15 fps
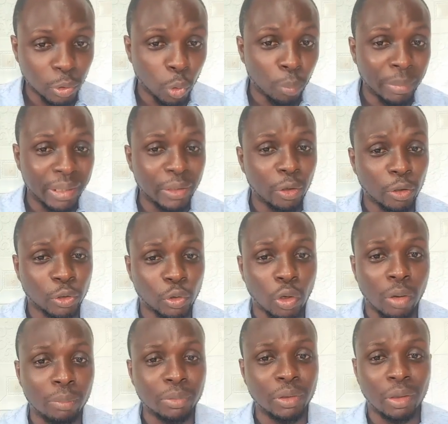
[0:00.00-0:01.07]

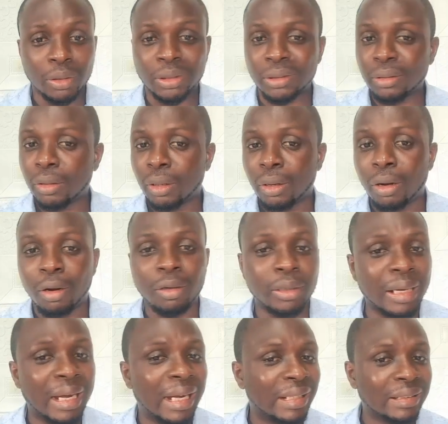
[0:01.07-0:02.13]

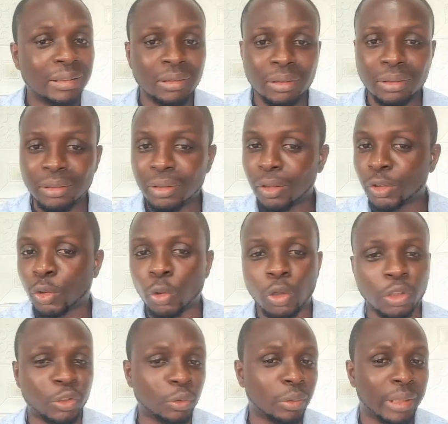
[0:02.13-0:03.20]
domain.com.org and
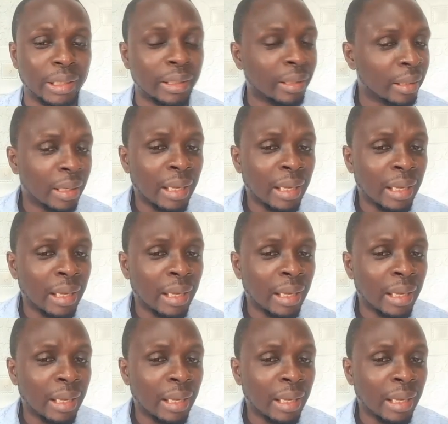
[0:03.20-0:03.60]
.co.uk,